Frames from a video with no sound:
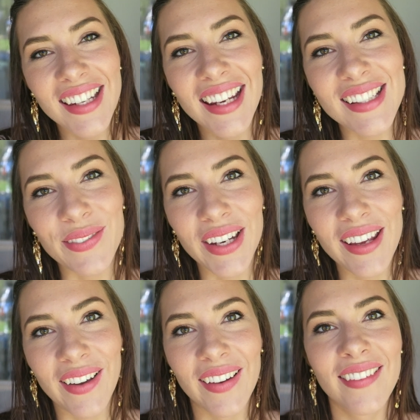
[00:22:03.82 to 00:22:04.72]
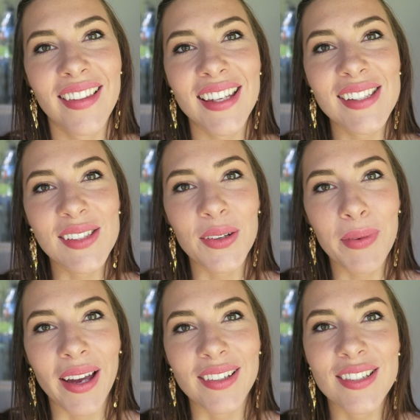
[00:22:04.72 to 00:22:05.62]
the next video. Thank you so
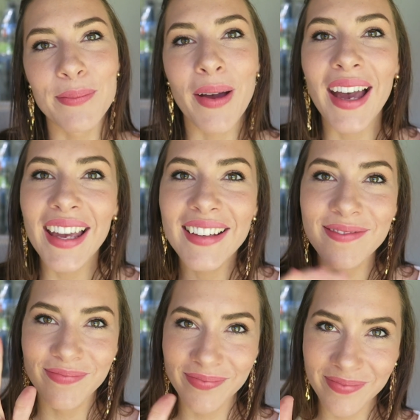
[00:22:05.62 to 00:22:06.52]
much. Bye.